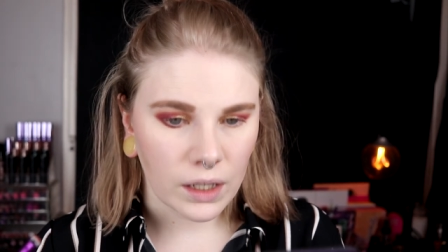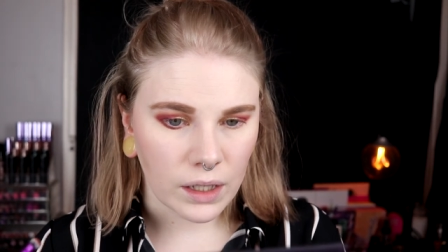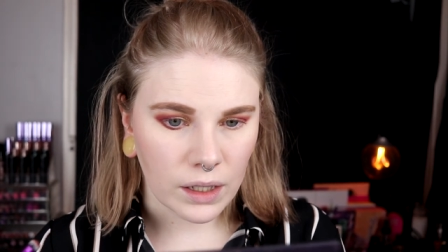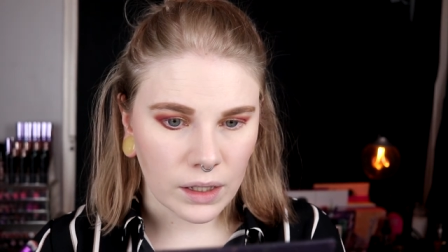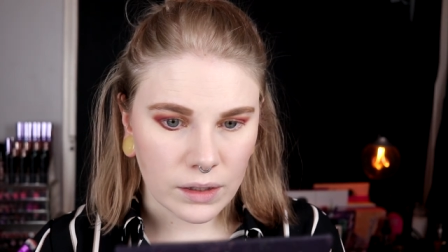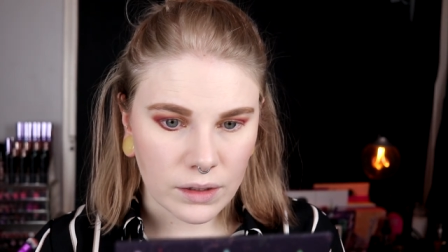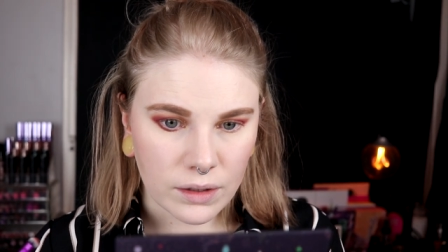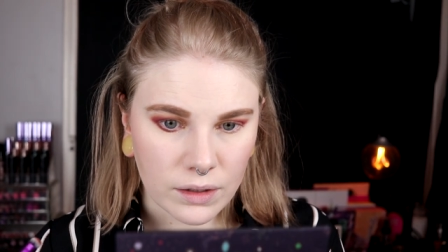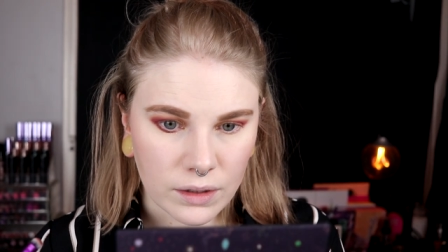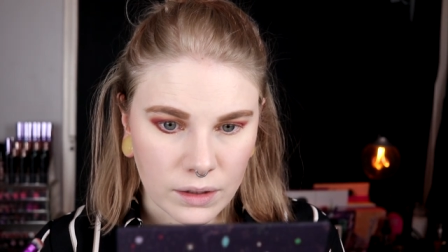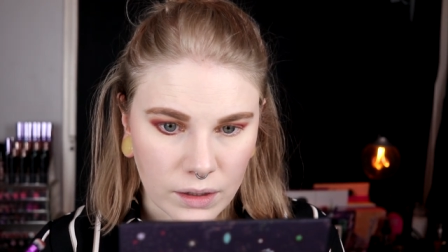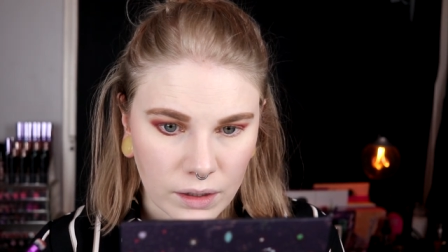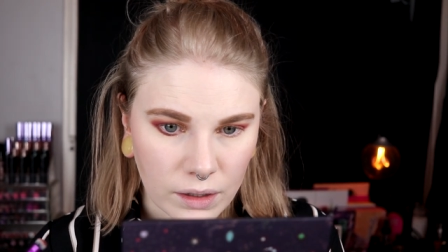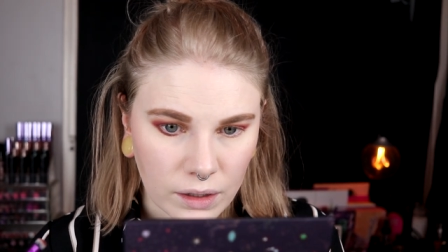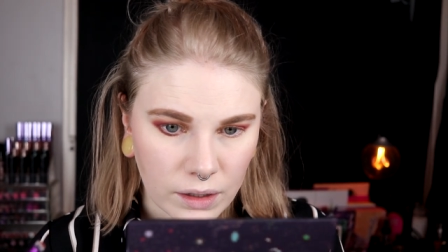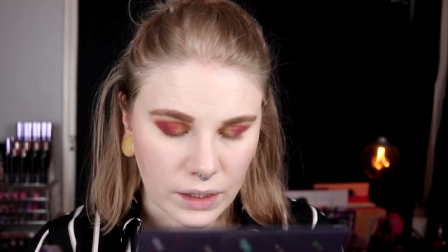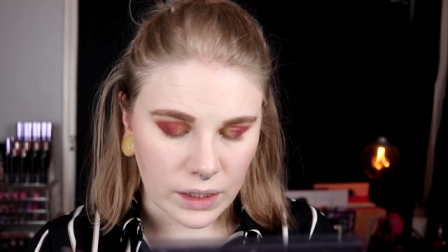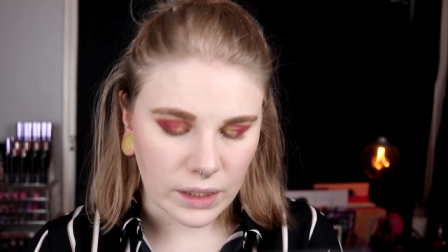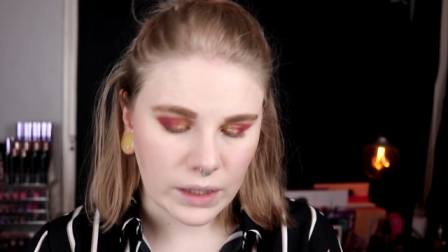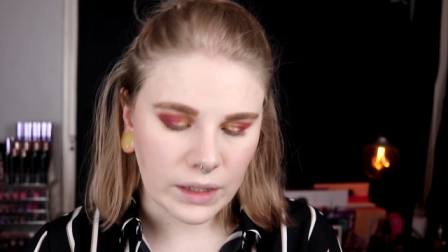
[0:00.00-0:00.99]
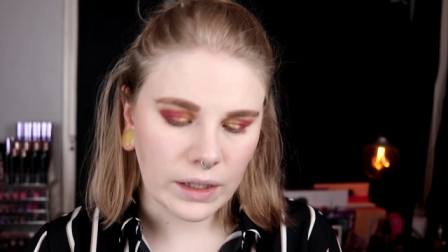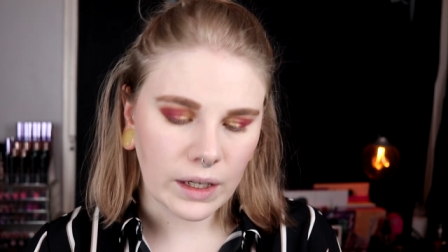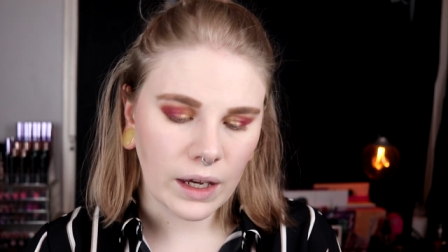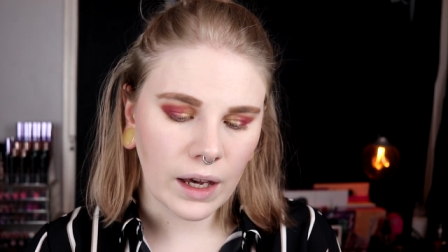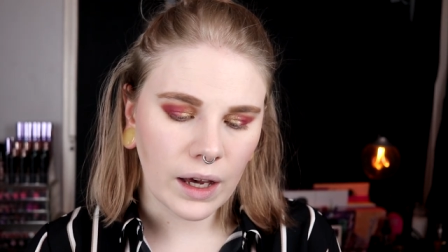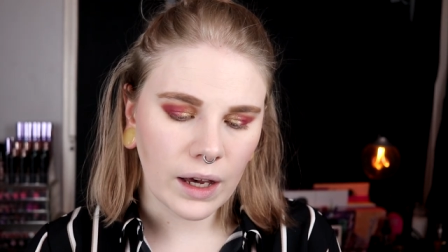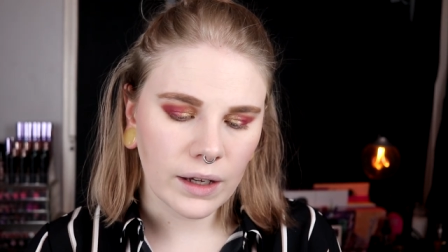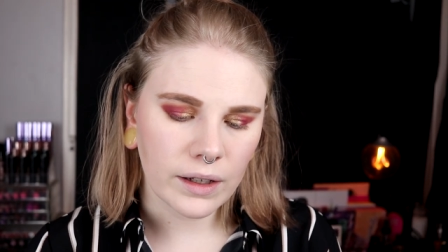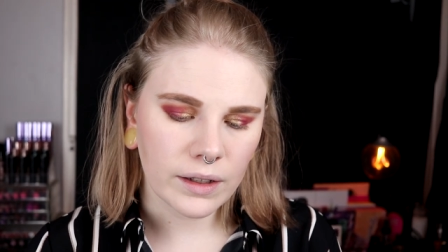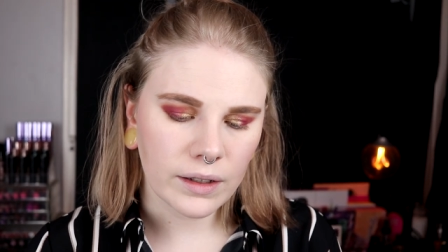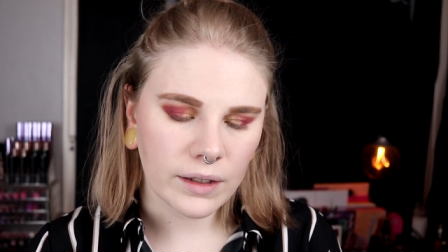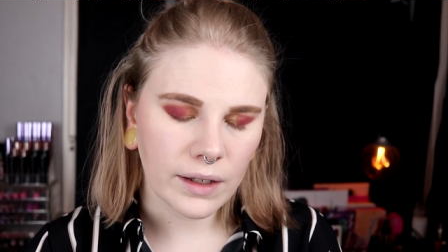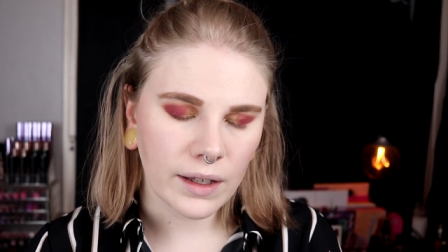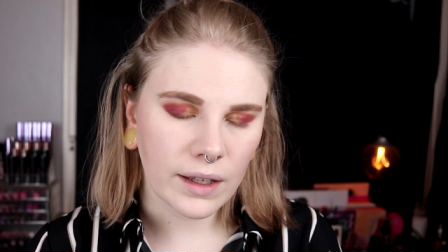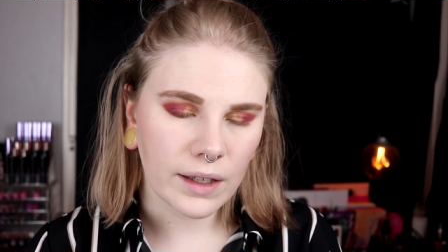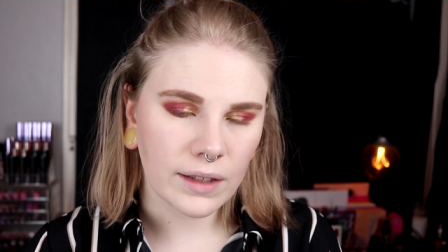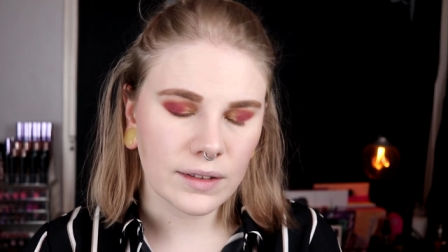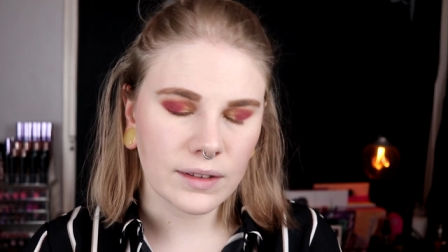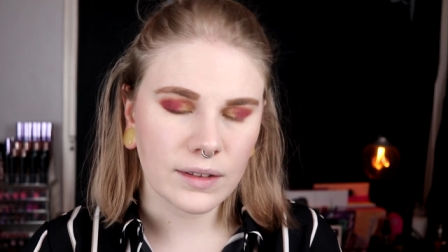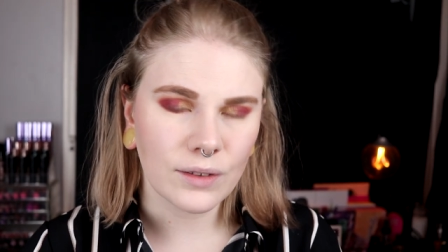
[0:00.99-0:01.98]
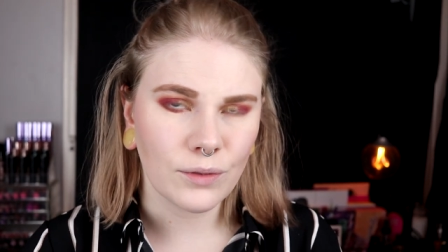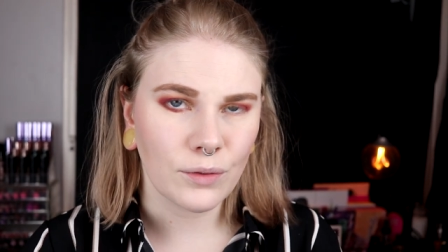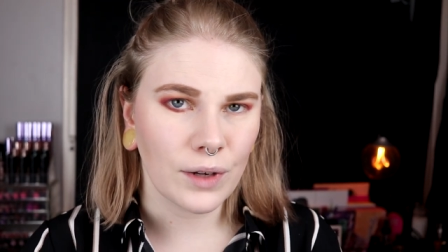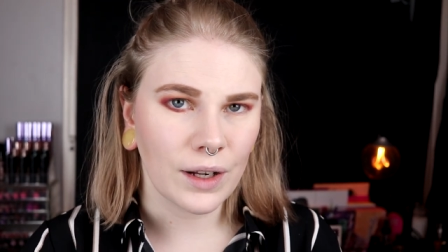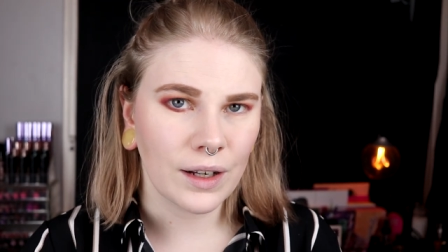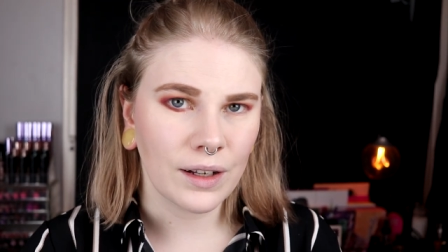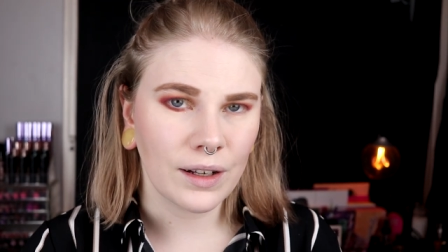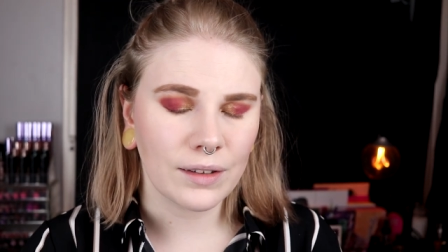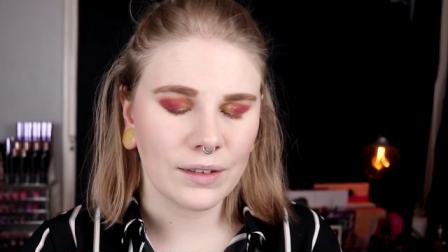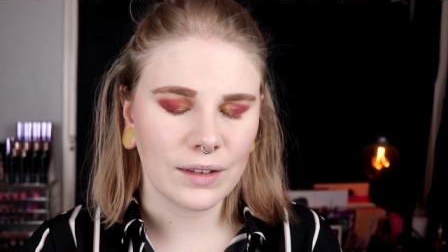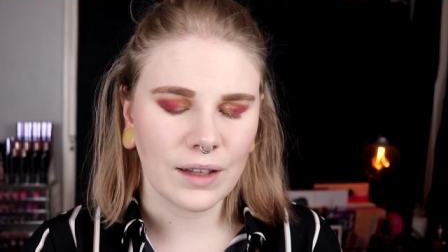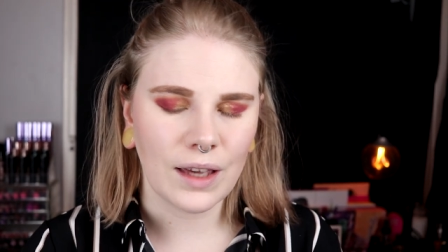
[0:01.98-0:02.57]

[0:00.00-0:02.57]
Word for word: It's kinda as the red that